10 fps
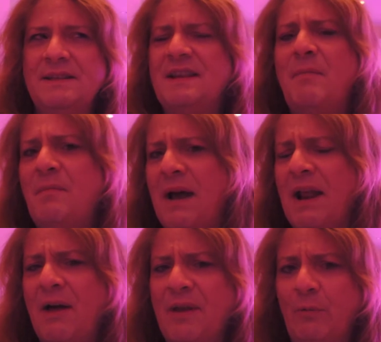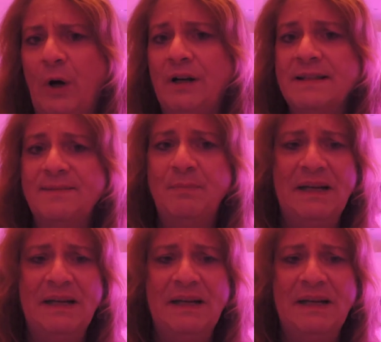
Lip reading: some about how they worked,